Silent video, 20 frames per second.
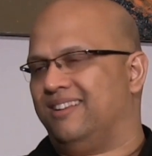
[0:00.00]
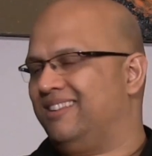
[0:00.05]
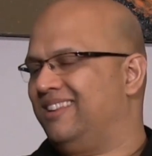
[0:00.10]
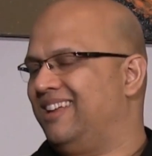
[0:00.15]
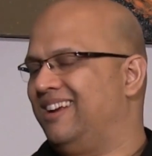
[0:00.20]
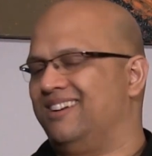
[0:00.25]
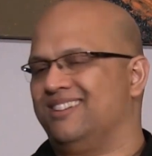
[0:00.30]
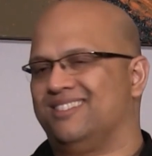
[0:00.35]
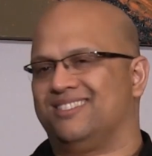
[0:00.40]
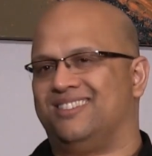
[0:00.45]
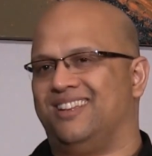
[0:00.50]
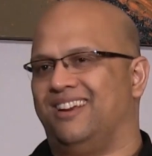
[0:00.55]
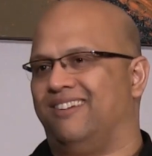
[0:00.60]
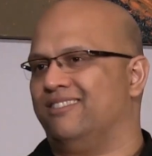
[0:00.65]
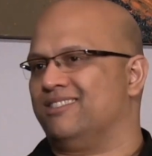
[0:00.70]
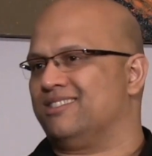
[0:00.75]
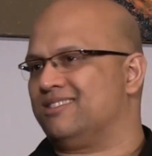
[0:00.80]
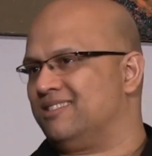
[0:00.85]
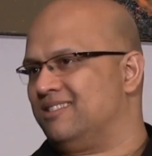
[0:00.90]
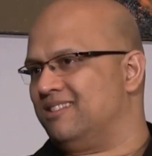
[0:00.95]
there
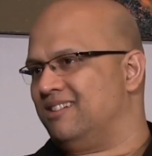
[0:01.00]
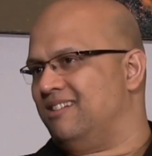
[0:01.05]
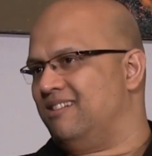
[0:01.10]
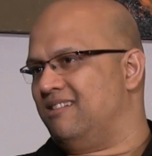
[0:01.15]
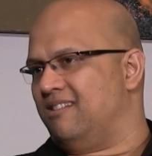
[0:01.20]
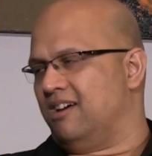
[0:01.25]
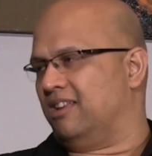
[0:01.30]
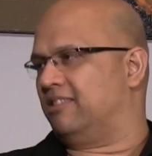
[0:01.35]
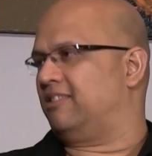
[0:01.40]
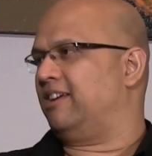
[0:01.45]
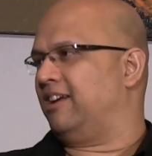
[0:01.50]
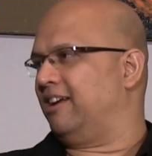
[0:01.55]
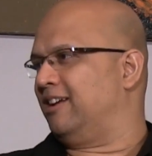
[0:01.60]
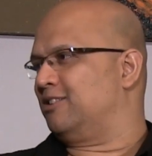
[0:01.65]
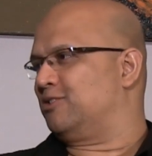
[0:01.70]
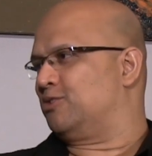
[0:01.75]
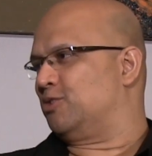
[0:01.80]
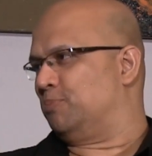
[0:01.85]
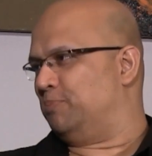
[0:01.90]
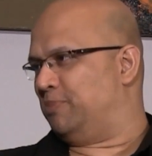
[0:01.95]
is
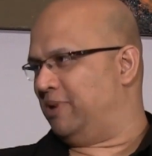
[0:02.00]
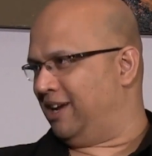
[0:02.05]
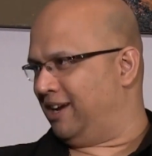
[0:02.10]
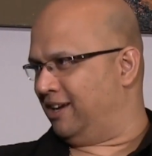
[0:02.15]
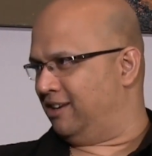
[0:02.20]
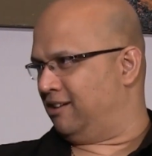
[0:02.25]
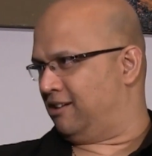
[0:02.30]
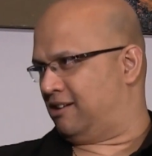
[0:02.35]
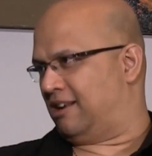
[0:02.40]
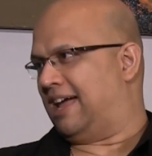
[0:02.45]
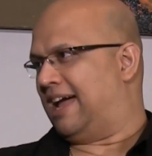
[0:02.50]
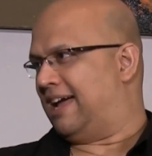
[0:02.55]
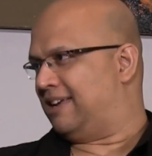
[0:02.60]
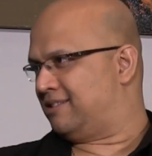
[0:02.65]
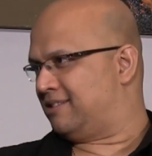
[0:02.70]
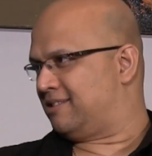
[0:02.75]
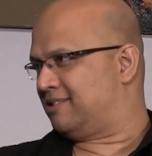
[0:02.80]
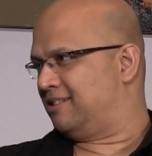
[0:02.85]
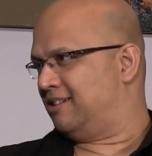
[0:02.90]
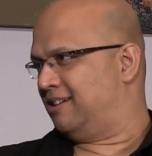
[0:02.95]
nothing to being in a
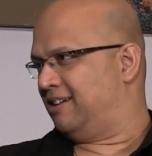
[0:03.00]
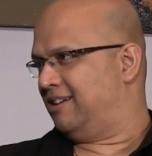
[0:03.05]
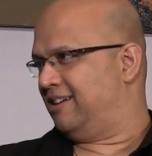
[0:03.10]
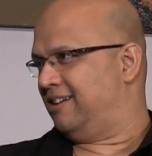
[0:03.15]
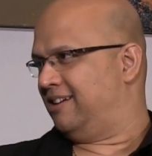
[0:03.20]
class,